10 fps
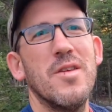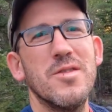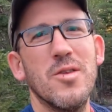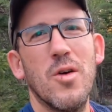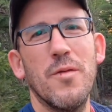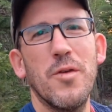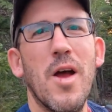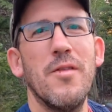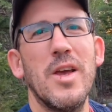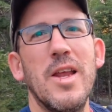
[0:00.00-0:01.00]
So if you're
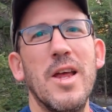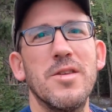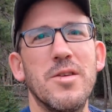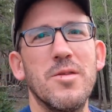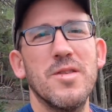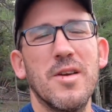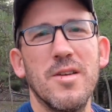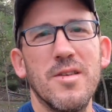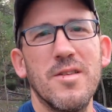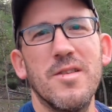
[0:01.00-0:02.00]
having any altitude
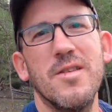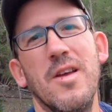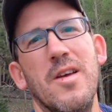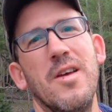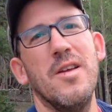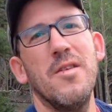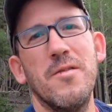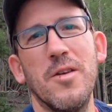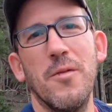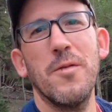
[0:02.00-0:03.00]
sickness,
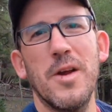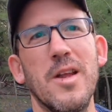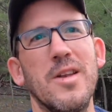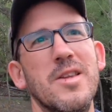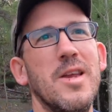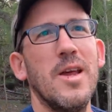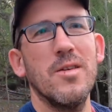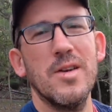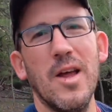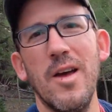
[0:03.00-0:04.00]
don't forget, take
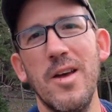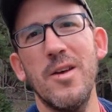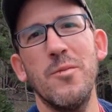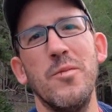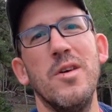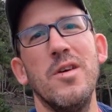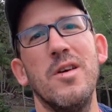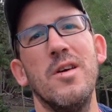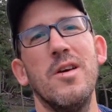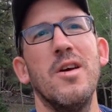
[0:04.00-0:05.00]
your time,
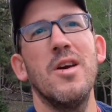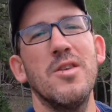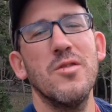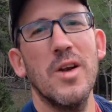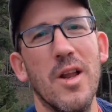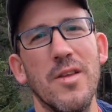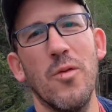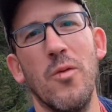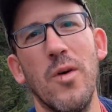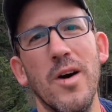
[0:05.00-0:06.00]
drink lots
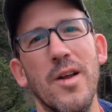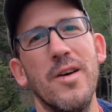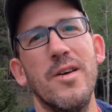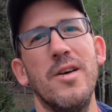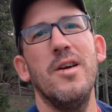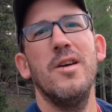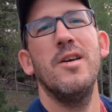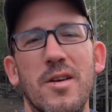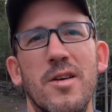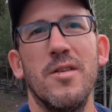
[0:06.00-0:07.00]
of water,
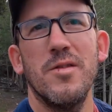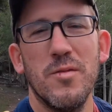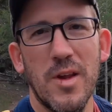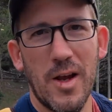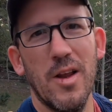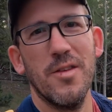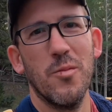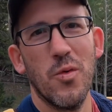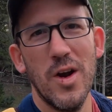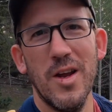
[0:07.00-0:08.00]
take lots
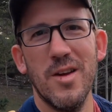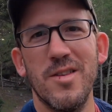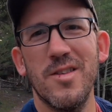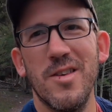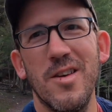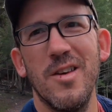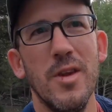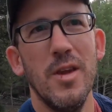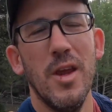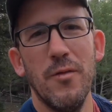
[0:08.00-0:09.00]
of breaks.
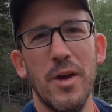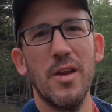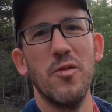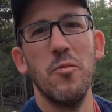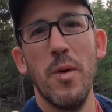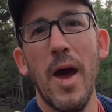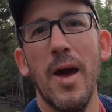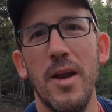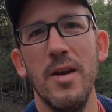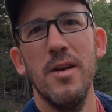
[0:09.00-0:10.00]
If it gets
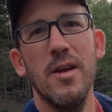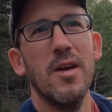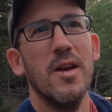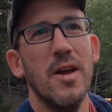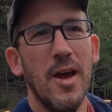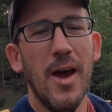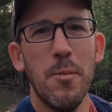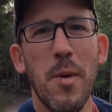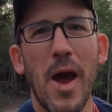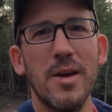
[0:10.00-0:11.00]
bad,
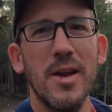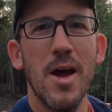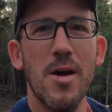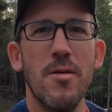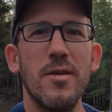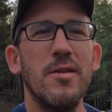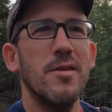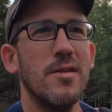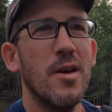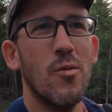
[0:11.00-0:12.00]
head back down.
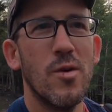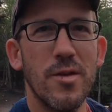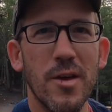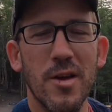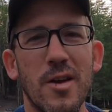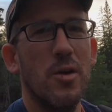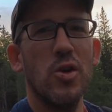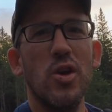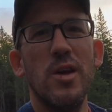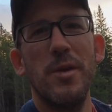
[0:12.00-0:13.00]
It's not worth it. Know
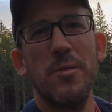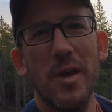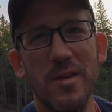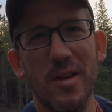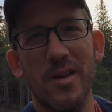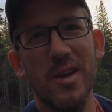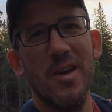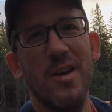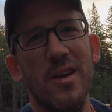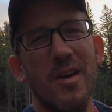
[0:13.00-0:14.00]
your limits, basically.
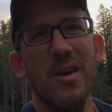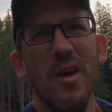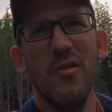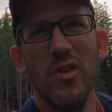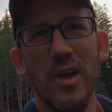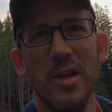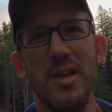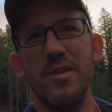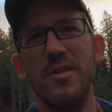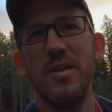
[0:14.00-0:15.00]
If you get
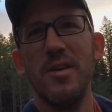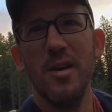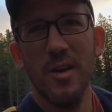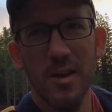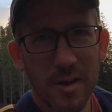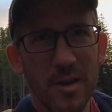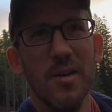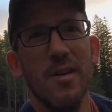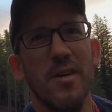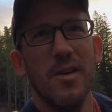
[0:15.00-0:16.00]
dizzy, you
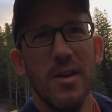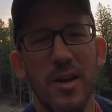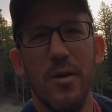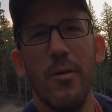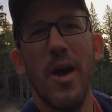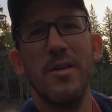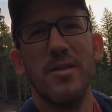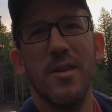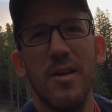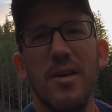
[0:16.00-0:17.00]
need to
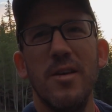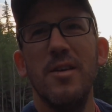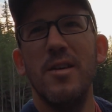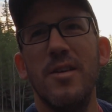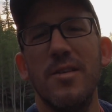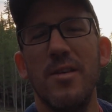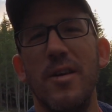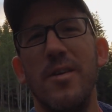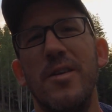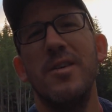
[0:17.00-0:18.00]
rest.
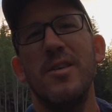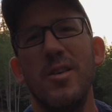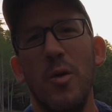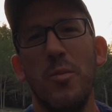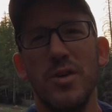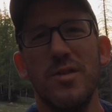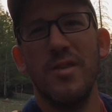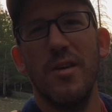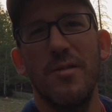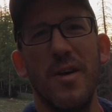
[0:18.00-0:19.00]
So don't push yourself.